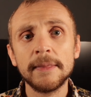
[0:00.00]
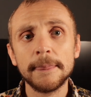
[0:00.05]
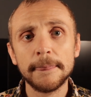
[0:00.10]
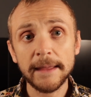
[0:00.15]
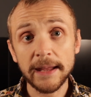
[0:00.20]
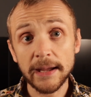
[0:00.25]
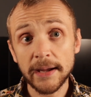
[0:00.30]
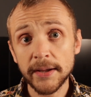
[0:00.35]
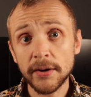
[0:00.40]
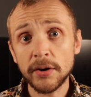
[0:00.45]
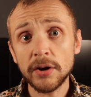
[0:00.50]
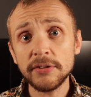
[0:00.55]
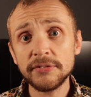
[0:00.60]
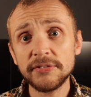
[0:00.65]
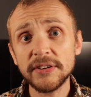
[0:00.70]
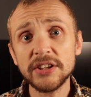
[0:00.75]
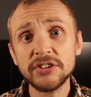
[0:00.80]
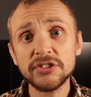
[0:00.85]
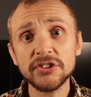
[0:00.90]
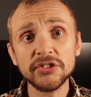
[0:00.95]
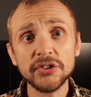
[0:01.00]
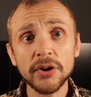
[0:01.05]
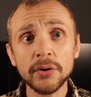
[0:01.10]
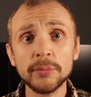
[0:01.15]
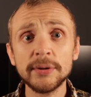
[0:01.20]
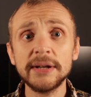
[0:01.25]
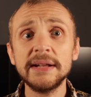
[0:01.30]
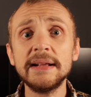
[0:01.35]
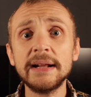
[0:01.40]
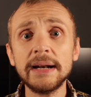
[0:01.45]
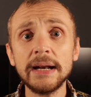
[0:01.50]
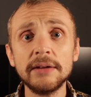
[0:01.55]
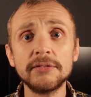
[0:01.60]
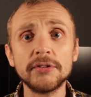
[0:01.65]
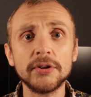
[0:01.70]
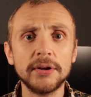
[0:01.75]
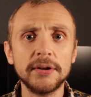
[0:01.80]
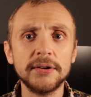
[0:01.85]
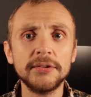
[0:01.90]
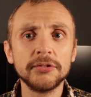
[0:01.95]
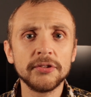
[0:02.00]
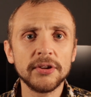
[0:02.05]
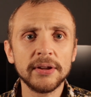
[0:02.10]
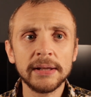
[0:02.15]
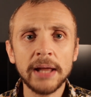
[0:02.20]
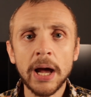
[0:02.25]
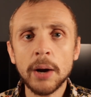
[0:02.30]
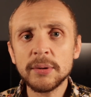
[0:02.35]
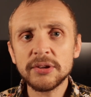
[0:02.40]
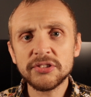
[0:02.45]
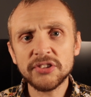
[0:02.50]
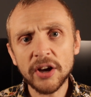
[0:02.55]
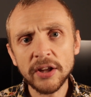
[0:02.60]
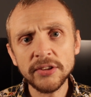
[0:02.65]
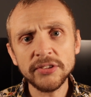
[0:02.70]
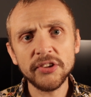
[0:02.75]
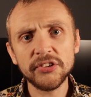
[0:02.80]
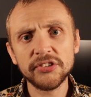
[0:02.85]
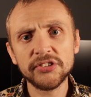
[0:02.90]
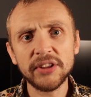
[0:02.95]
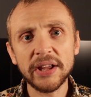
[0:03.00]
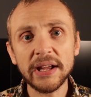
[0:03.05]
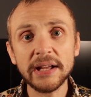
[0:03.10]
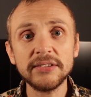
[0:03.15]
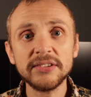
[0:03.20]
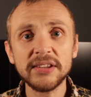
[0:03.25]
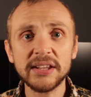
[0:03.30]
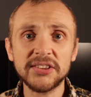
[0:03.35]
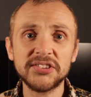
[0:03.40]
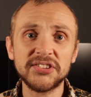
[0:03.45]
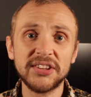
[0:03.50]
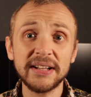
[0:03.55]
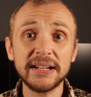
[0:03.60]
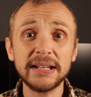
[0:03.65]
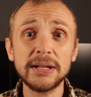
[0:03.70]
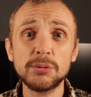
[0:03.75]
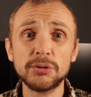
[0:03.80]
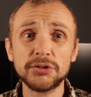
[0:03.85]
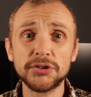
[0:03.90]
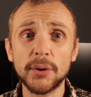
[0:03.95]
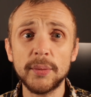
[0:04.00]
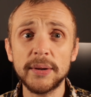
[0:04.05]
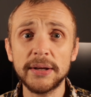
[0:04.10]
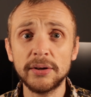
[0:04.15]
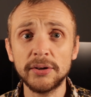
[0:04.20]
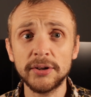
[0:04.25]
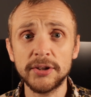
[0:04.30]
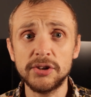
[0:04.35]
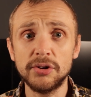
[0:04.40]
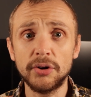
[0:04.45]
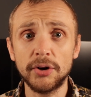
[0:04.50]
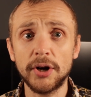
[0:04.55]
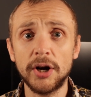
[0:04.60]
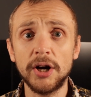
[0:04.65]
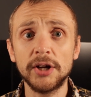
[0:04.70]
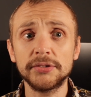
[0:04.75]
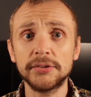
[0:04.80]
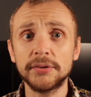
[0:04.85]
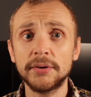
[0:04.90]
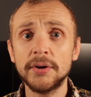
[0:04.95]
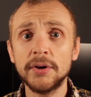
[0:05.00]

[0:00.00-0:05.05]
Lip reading: The AI features are really clever and allow it to understand exactly what's going on in your garden,